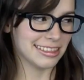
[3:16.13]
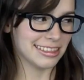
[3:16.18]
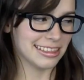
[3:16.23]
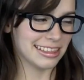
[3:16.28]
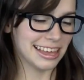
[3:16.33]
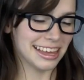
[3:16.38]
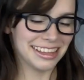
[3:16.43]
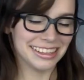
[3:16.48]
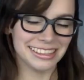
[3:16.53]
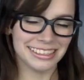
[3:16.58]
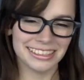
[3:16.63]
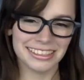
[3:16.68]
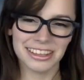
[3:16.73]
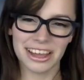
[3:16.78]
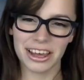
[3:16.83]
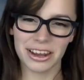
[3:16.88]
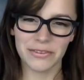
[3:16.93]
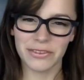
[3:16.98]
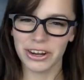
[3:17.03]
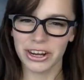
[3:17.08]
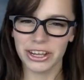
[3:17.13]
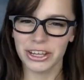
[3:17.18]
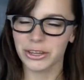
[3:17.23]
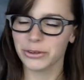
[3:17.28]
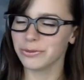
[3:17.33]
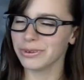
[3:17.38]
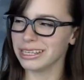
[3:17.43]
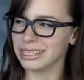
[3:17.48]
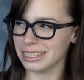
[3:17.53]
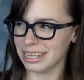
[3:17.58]
that's not a very good
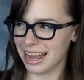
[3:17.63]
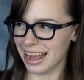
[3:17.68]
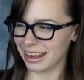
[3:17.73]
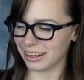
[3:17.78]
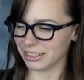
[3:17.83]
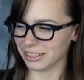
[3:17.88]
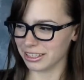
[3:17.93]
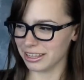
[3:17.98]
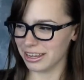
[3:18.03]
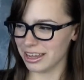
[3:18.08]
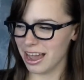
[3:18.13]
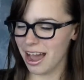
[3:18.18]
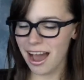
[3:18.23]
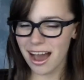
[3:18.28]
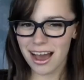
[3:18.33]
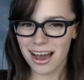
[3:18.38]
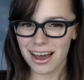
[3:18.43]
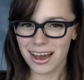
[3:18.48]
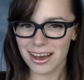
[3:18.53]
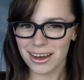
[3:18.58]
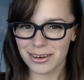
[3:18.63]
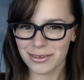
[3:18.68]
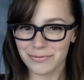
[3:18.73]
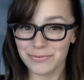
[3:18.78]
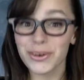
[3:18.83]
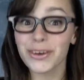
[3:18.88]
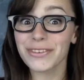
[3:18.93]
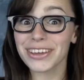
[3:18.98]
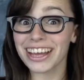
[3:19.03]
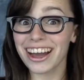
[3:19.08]
reason actually.
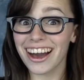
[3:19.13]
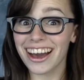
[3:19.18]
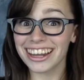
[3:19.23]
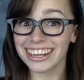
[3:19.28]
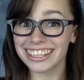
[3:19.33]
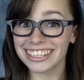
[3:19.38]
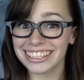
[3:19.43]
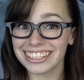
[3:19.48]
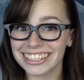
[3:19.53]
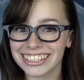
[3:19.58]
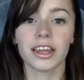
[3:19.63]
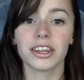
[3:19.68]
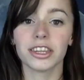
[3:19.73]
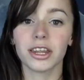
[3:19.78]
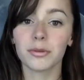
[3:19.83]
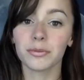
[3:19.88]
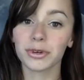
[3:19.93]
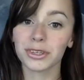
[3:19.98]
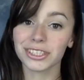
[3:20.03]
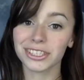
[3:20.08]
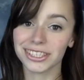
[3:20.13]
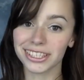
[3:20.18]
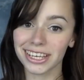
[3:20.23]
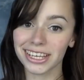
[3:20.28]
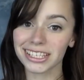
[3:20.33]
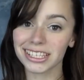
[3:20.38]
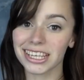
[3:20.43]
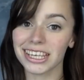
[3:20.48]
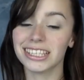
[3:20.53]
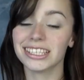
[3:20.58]
Moving on, number
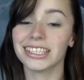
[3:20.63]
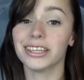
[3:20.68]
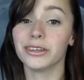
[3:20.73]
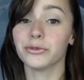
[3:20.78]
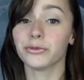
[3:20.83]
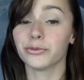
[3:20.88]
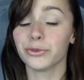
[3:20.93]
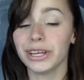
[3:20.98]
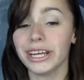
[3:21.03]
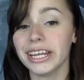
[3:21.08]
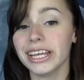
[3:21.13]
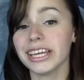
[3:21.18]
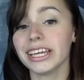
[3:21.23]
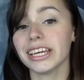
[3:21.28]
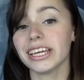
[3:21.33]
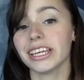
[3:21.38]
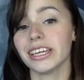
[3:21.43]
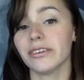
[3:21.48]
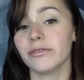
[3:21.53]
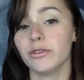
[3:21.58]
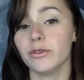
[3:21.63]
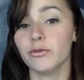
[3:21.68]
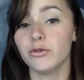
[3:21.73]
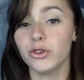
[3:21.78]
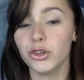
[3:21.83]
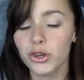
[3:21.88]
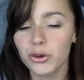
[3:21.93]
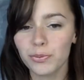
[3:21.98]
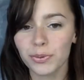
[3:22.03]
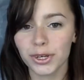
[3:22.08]
6 is that reading can give you
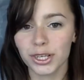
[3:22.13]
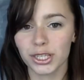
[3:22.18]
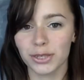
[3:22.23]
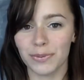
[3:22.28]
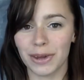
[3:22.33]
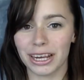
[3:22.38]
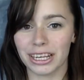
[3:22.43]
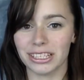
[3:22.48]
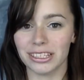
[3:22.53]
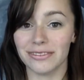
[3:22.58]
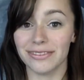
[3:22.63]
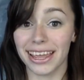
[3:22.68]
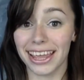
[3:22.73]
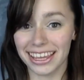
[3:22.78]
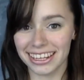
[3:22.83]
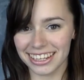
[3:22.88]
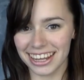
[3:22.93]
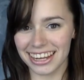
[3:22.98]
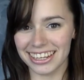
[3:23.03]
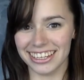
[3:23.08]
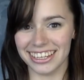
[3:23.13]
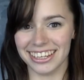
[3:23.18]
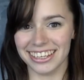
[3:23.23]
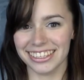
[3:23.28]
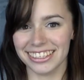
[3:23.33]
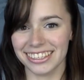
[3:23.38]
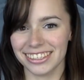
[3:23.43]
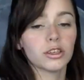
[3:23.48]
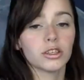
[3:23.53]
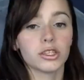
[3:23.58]
new perspective and
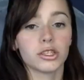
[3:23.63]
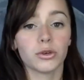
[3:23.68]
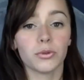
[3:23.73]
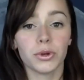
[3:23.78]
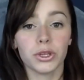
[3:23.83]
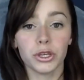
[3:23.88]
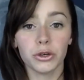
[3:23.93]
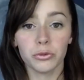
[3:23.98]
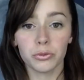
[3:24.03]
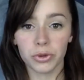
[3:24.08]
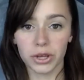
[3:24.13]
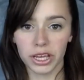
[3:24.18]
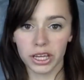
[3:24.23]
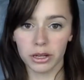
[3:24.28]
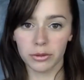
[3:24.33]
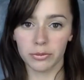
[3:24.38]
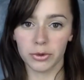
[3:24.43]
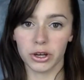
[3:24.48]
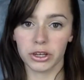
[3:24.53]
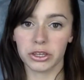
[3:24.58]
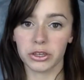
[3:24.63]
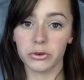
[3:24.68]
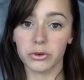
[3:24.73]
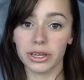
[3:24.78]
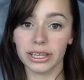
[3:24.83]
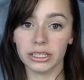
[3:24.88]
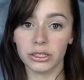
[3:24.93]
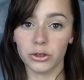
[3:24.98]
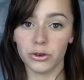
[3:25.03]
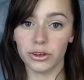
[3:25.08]
ideas. So when you read a book, you
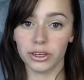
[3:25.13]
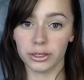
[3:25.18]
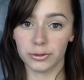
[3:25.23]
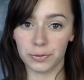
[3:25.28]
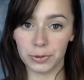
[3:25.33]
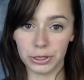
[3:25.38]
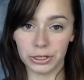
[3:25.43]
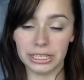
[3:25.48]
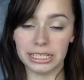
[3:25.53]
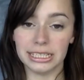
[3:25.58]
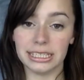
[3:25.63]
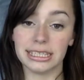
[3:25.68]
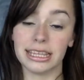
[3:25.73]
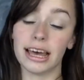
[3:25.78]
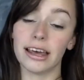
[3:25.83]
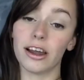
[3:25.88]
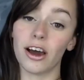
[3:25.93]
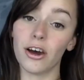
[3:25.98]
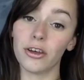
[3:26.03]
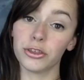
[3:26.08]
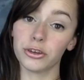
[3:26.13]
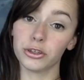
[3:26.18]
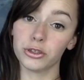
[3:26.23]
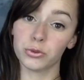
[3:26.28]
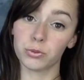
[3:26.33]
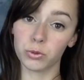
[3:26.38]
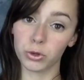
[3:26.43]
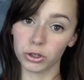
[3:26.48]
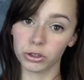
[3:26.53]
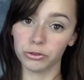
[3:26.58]
get to experience that author's
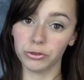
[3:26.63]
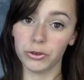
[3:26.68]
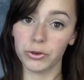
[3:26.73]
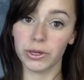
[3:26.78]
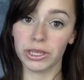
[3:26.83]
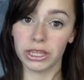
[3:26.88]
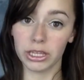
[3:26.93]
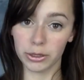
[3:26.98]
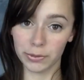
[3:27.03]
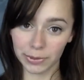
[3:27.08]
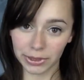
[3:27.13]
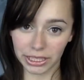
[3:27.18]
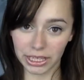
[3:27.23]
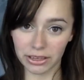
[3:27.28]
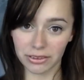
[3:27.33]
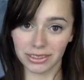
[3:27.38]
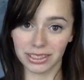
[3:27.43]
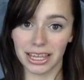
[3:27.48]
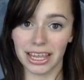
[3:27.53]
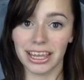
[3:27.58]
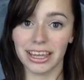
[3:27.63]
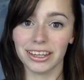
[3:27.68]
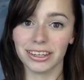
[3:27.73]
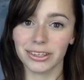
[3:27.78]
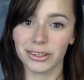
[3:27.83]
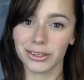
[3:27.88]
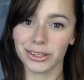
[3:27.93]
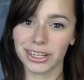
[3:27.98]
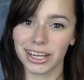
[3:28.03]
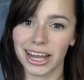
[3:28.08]
worldview and their beliefs, and
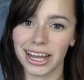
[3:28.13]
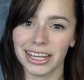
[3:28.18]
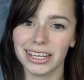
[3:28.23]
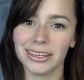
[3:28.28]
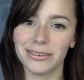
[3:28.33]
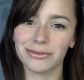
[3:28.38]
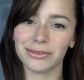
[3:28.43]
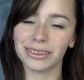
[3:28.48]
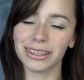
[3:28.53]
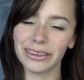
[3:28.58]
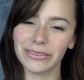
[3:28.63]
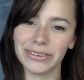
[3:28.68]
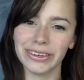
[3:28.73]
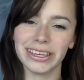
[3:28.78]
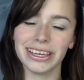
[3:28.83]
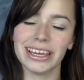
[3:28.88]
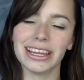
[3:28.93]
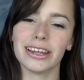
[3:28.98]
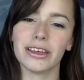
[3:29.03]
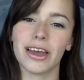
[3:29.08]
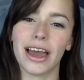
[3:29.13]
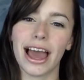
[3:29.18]
you're kind of living it